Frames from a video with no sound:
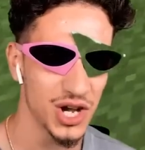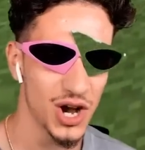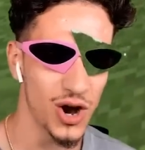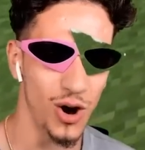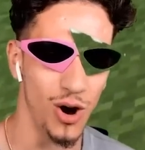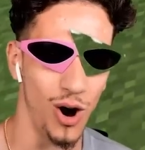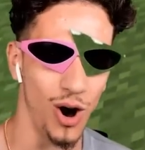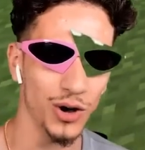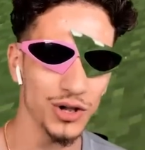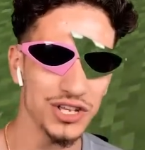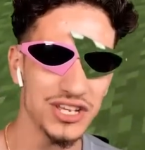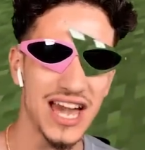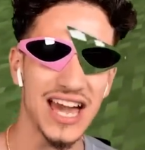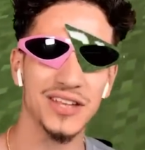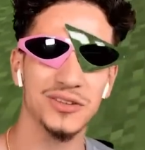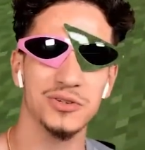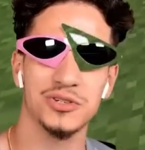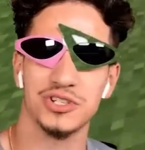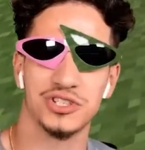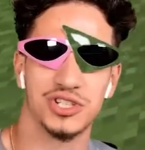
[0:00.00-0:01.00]
all you guys
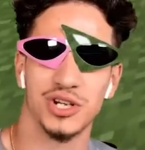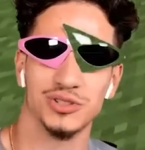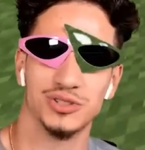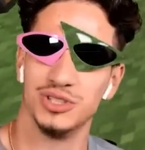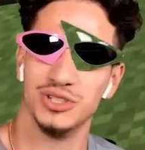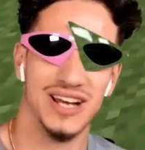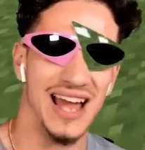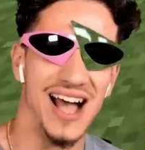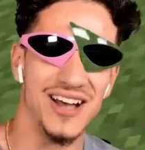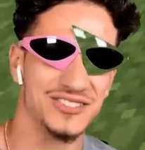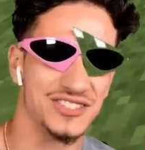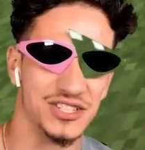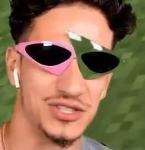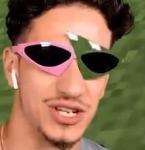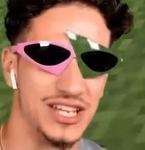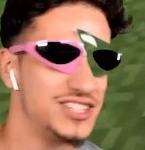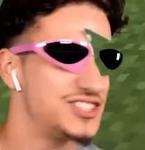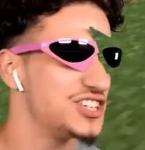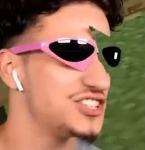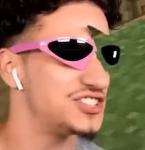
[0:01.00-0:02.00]
do is just go to your house. It's,
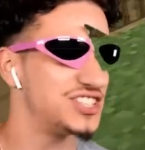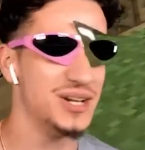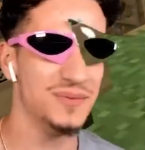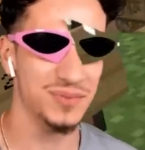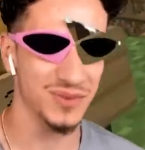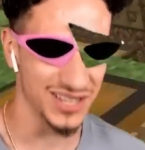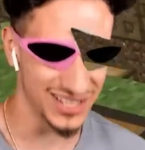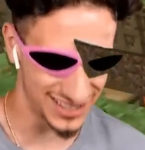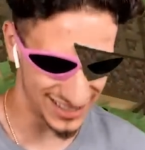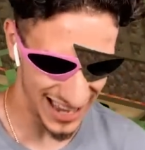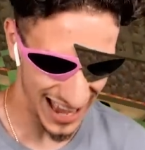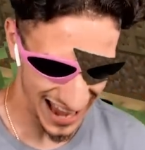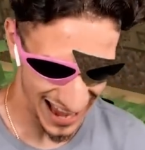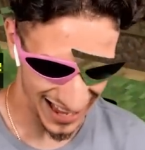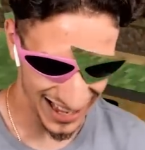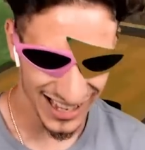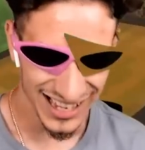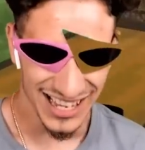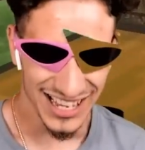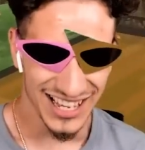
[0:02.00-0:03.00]
it's just simple as that.
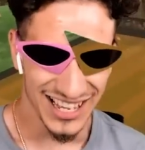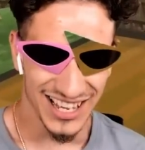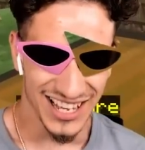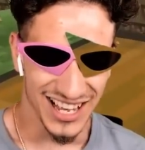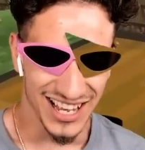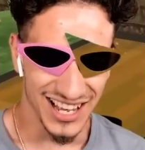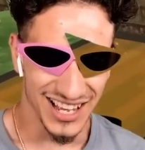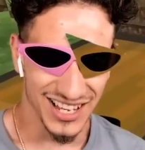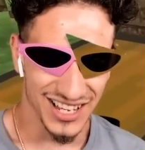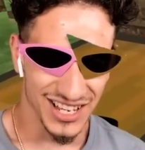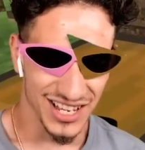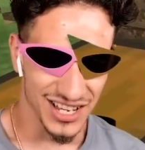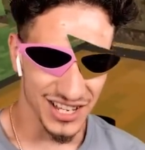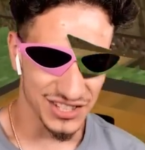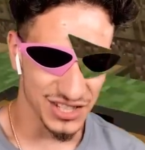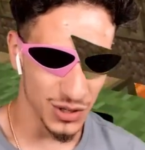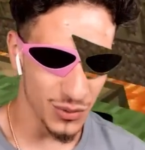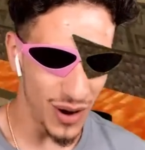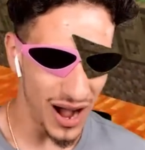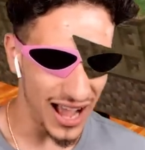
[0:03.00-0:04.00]

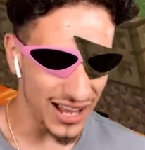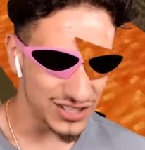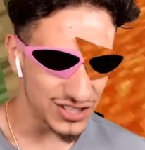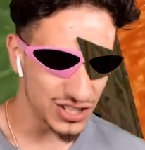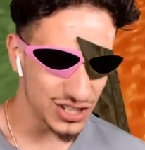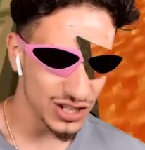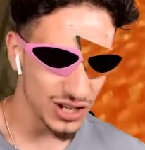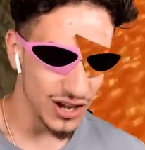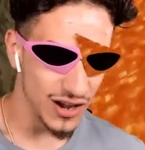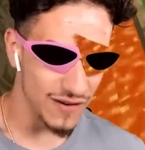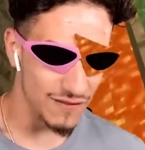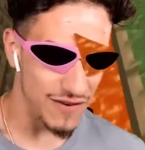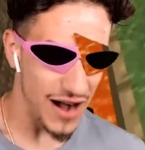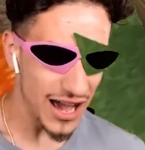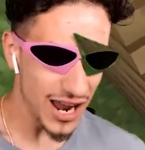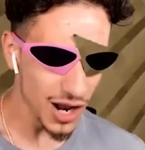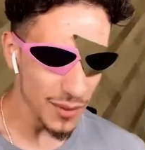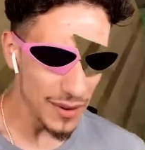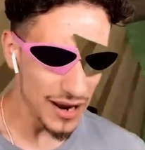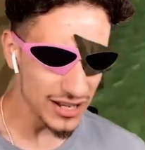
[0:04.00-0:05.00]
So watch,
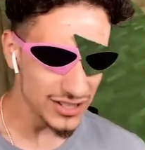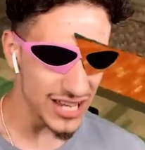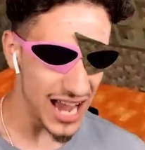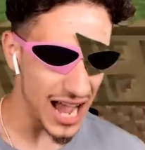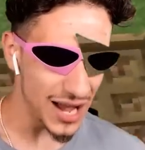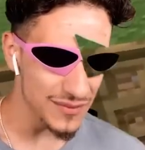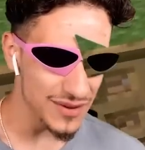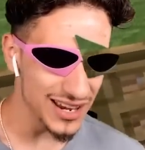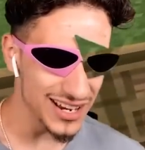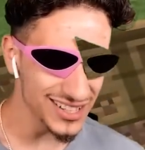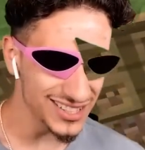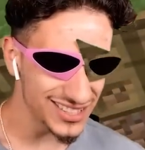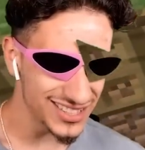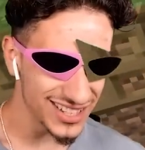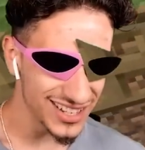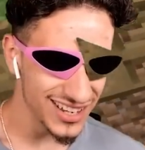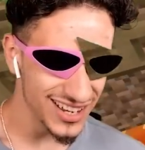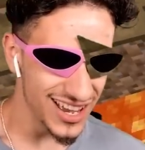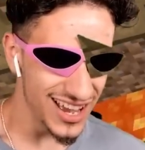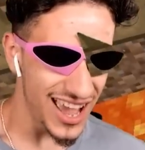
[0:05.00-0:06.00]
follow me, zombies,
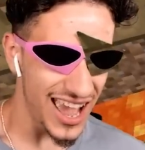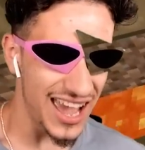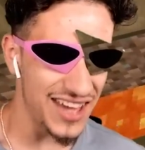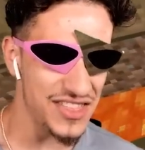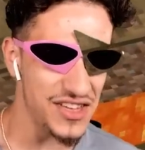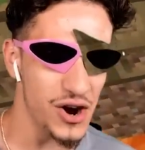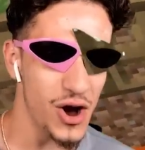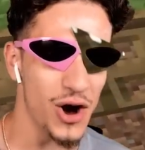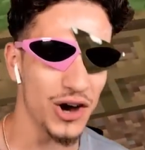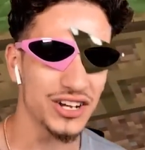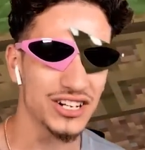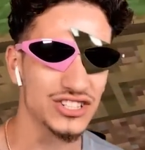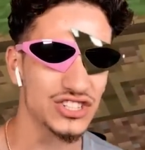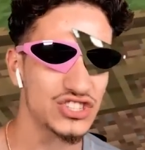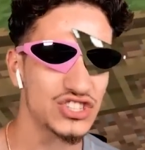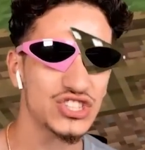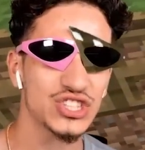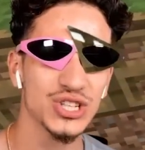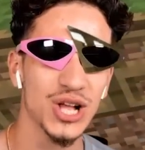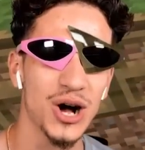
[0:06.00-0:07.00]
and they're all gonna
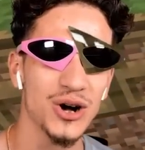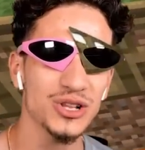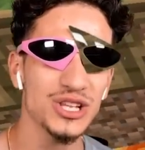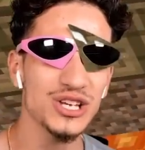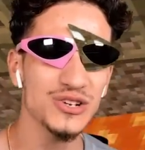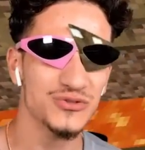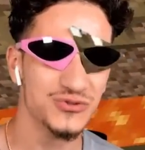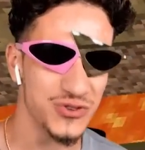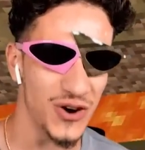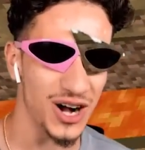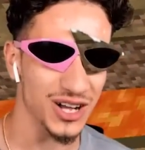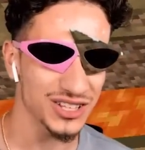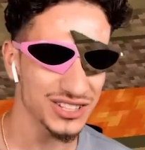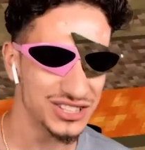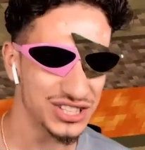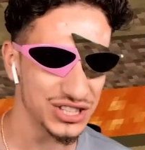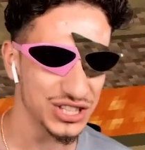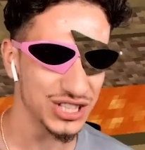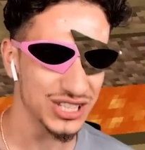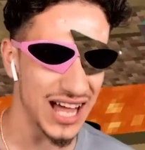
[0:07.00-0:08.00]
slowly fall
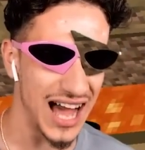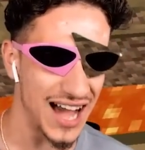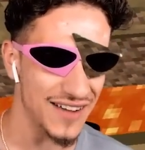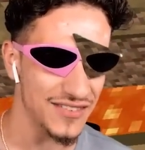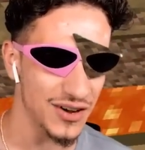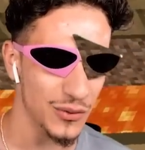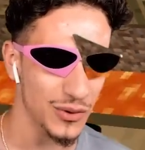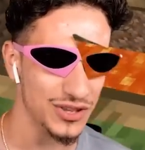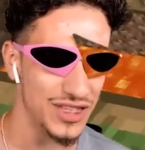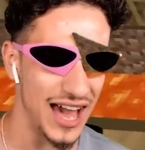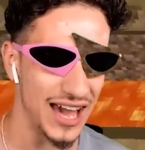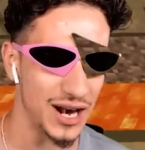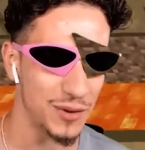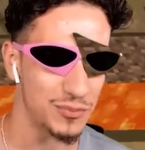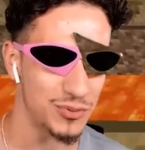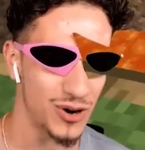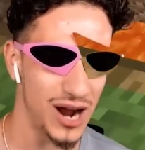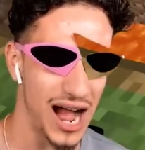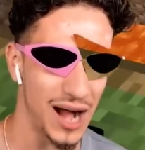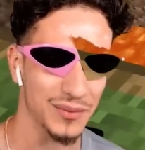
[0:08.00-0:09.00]
into the lava without a
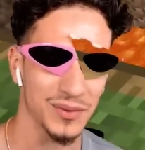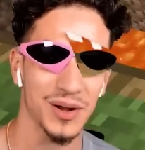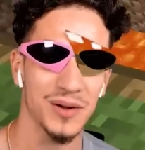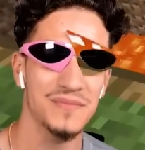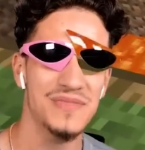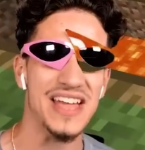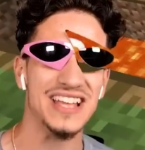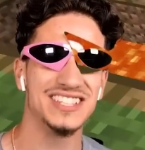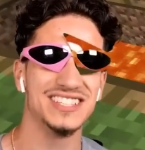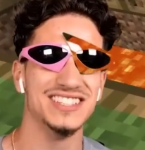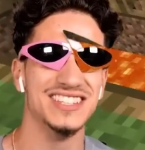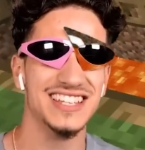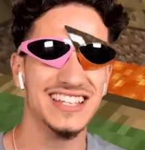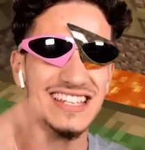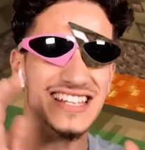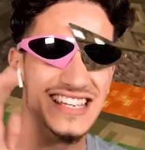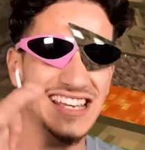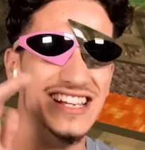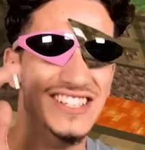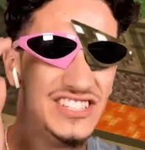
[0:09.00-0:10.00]
problem. This is the
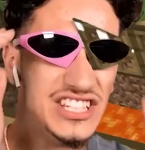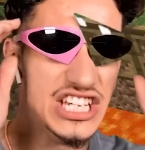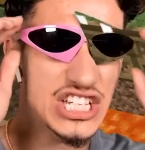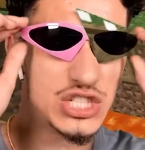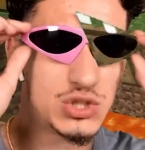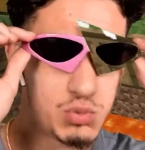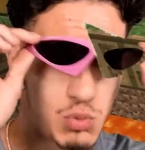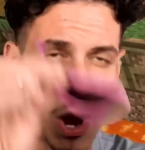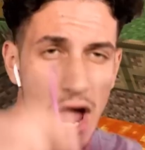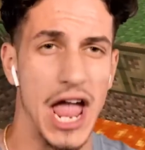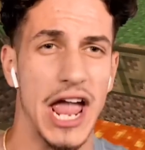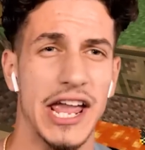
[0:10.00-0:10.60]
easiest way